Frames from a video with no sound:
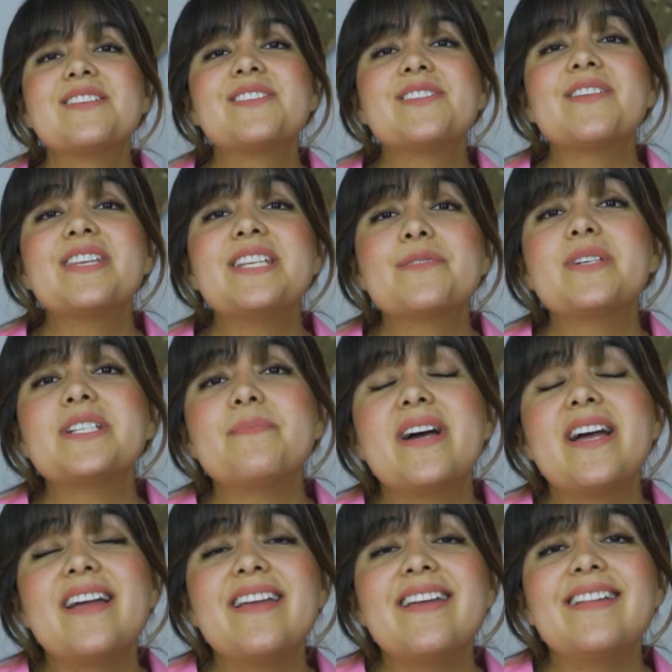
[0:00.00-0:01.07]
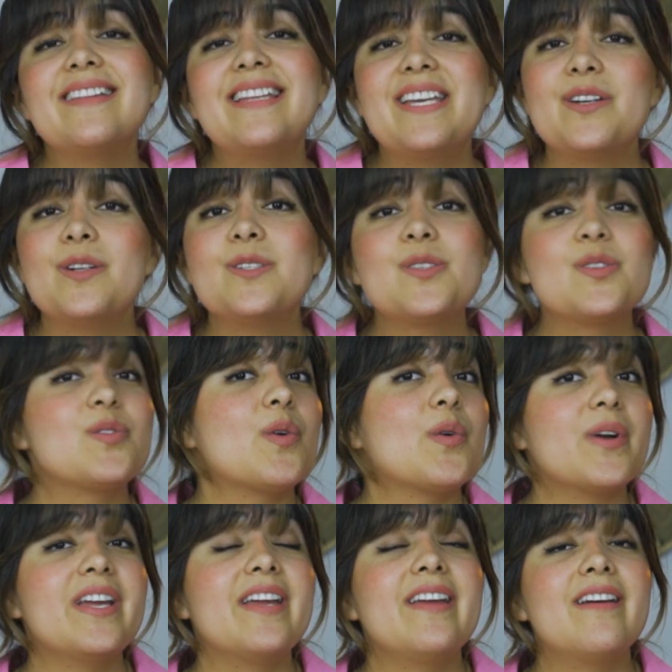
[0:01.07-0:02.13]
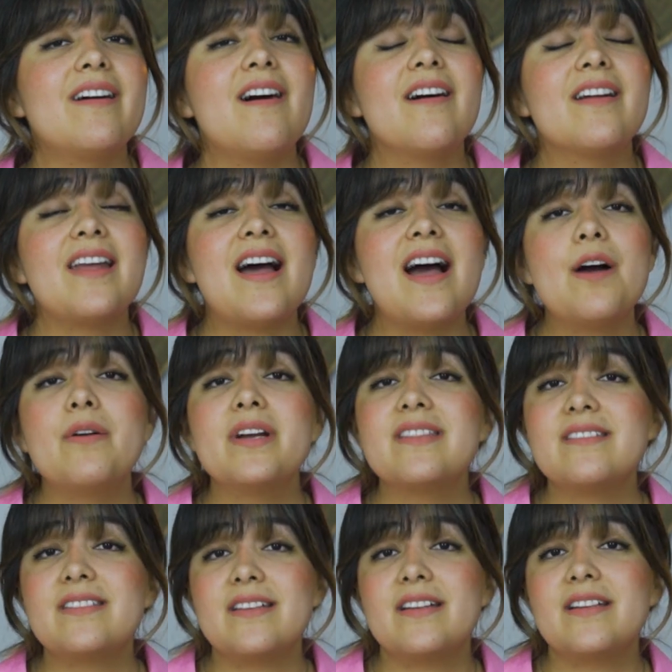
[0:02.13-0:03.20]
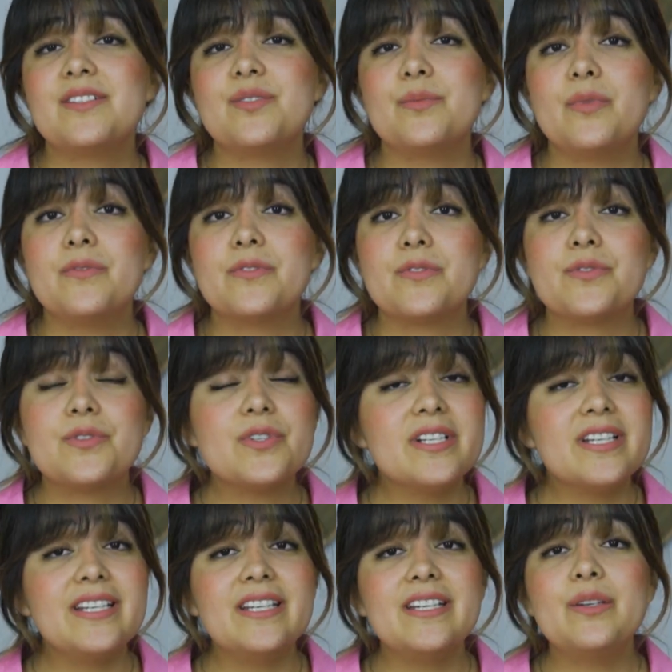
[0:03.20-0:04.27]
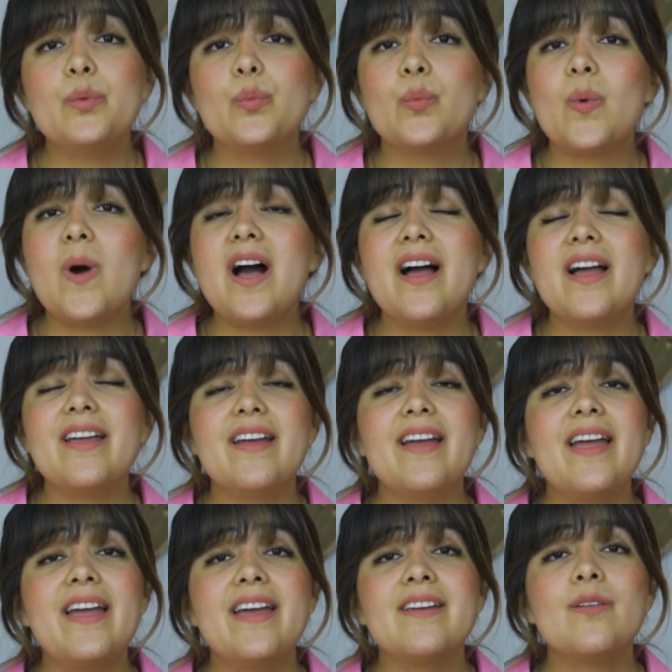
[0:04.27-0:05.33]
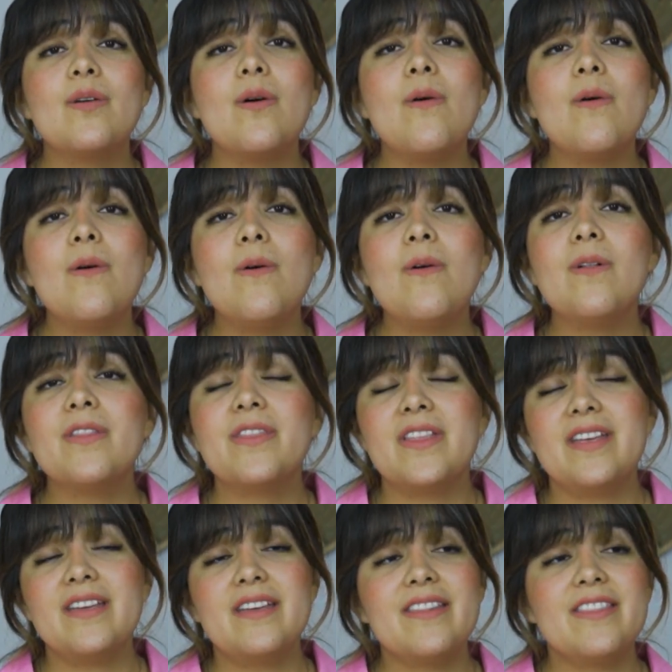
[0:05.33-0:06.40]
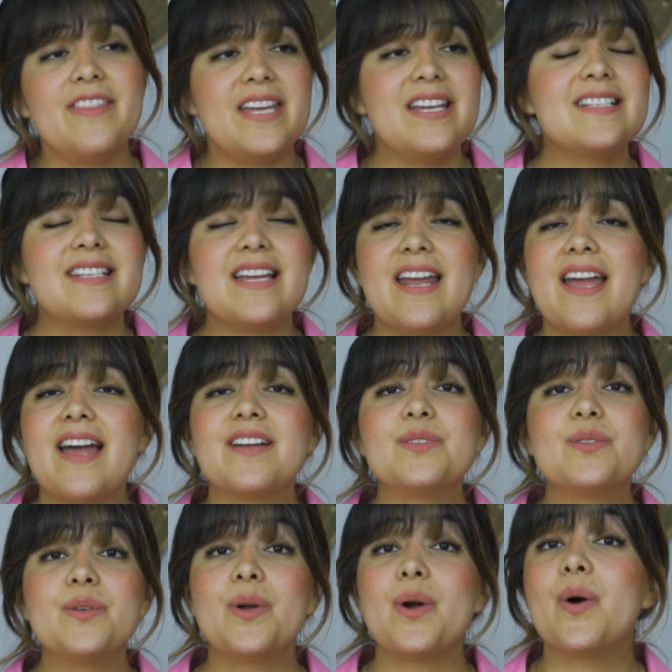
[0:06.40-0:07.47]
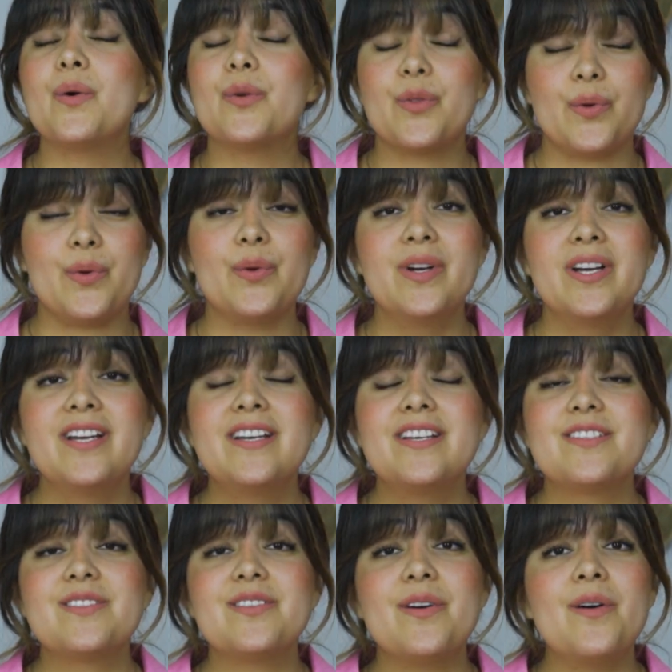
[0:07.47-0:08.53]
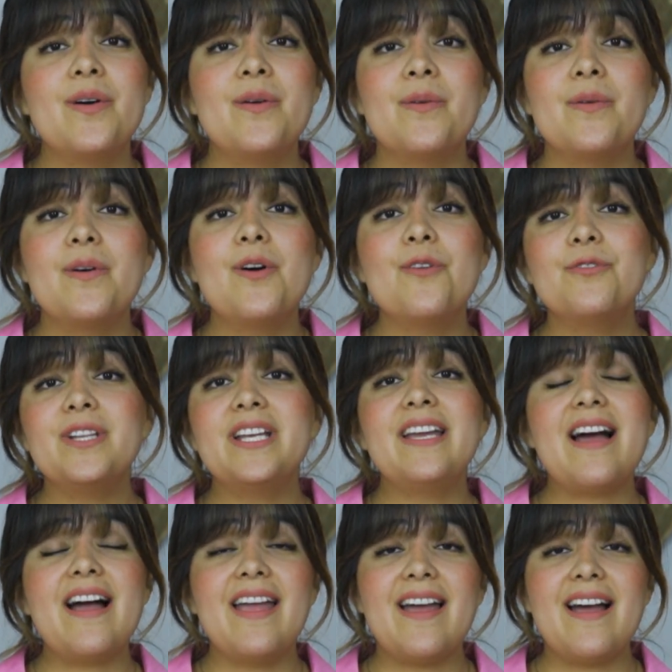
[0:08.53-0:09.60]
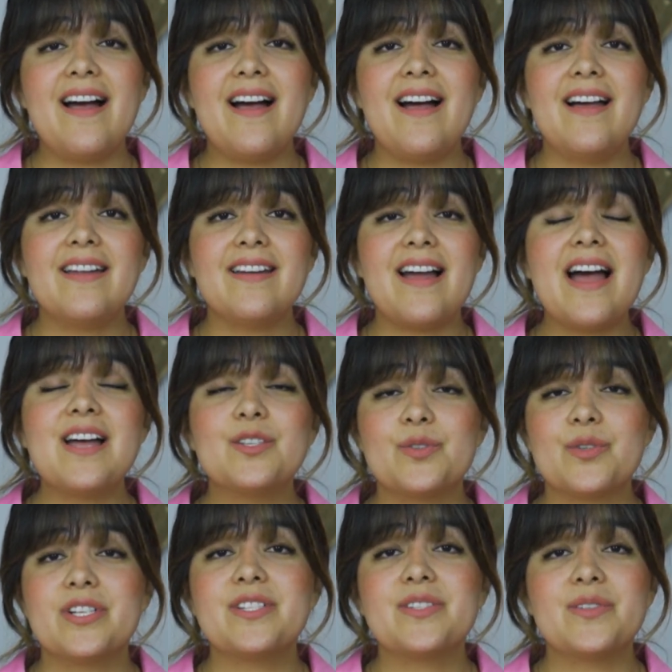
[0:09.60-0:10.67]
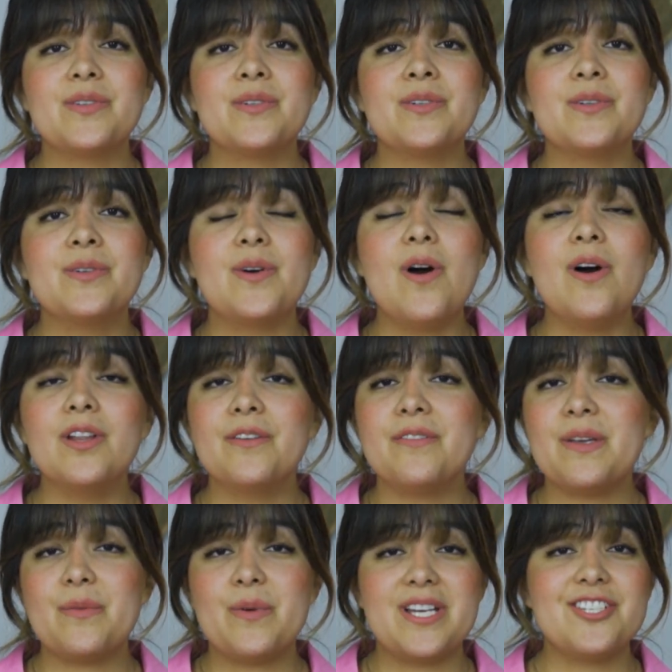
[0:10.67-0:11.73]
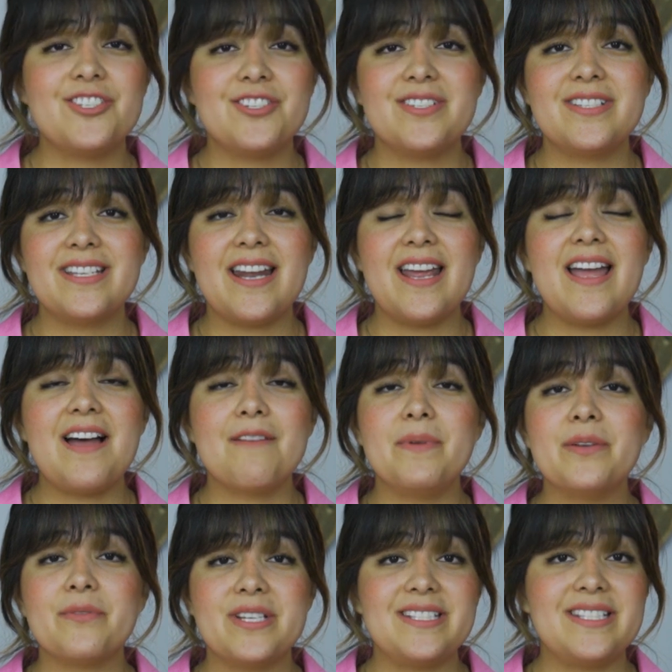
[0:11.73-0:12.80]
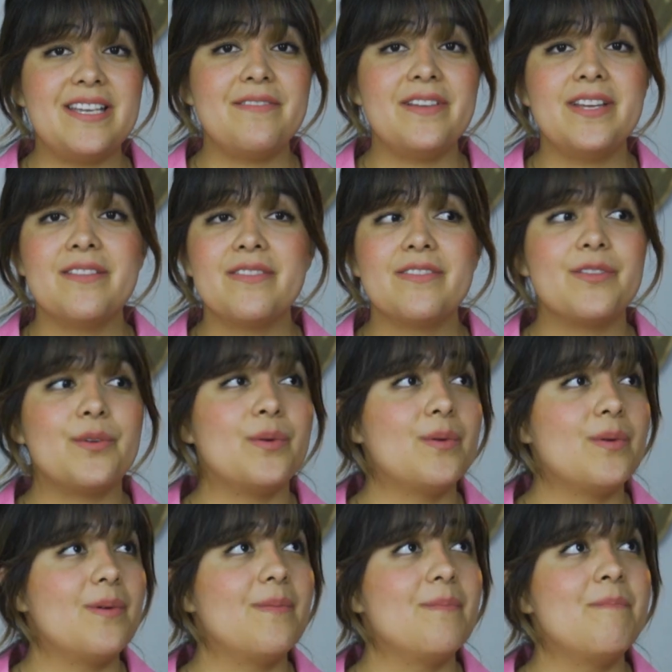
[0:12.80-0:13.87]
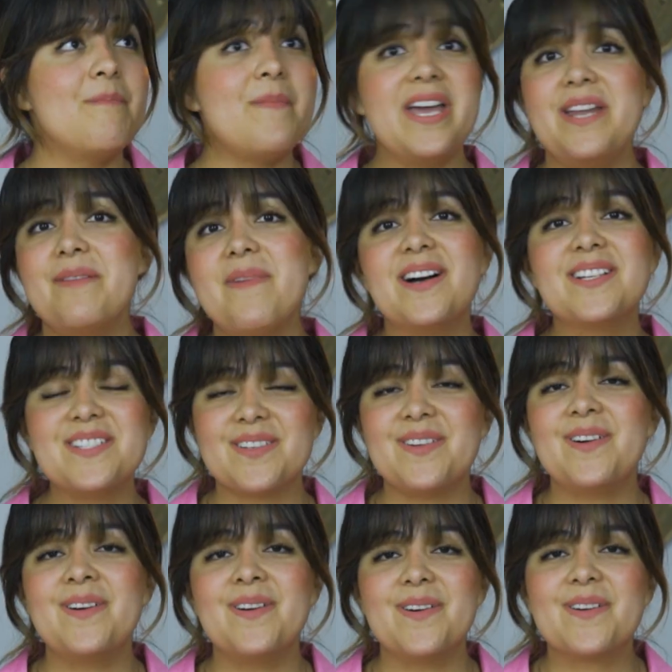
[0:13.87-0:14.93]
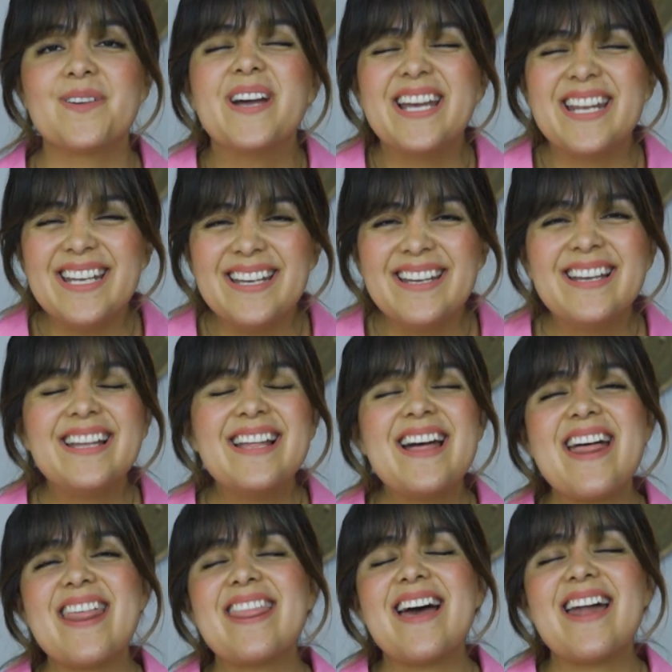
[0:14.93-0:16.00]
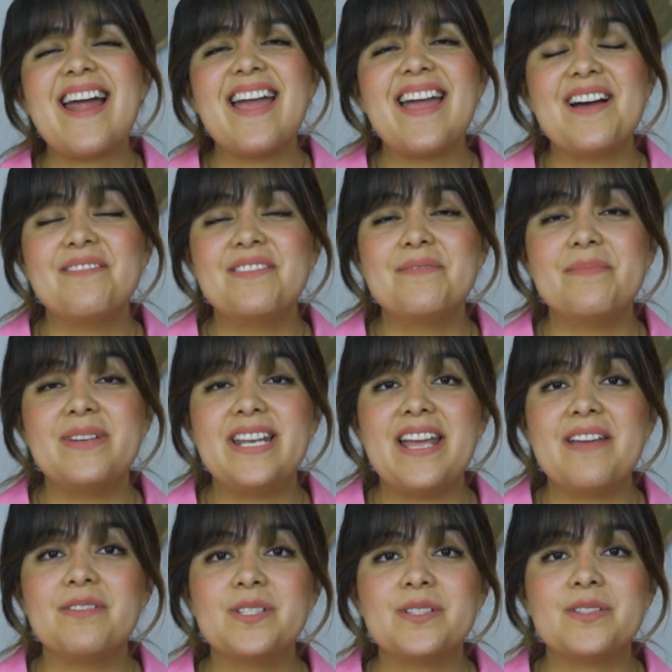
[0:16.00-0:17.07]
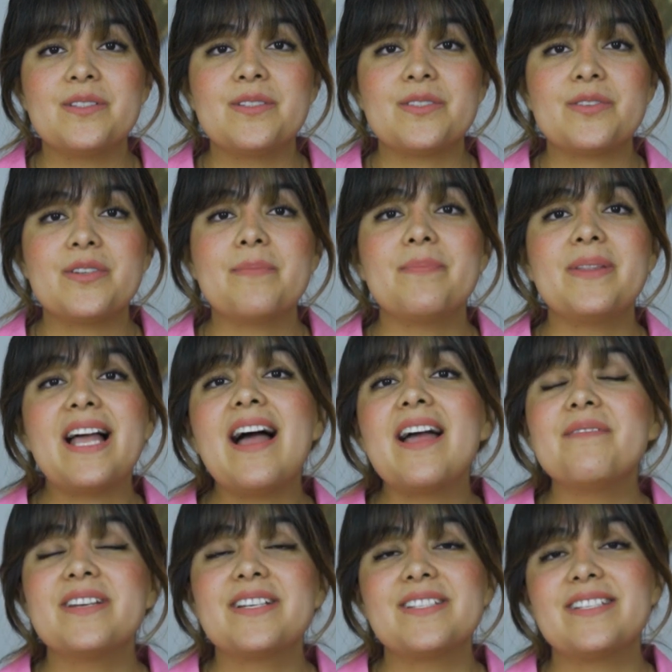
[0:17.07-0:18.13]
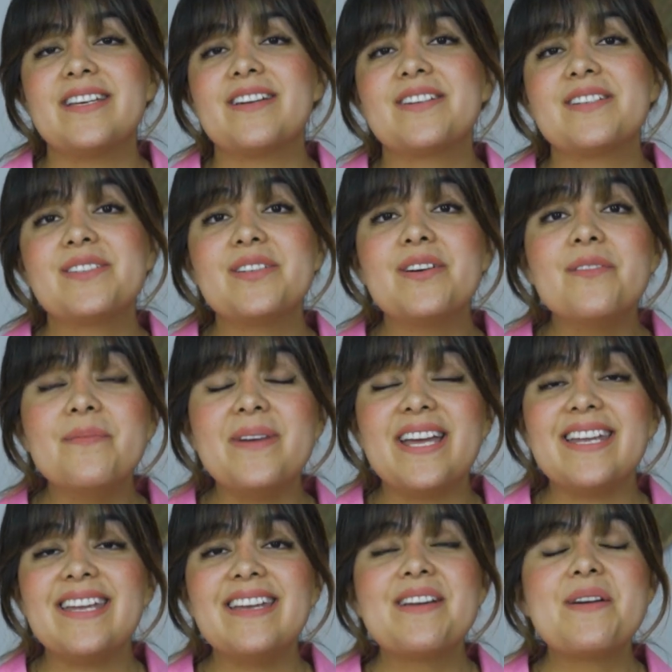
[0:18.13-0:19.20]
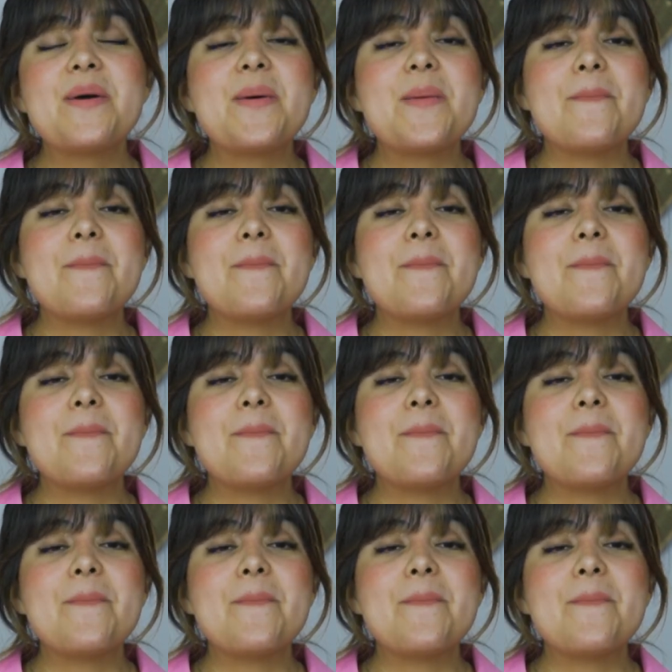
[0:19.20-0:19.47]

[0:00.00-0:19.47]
So this was my little story on how I decided to move to Turkey, why, and all the things that I had to go through. So hopefully I had answered to all of the questions that I have been receiving through many months already that I haven't been able to, to reply because there are so many.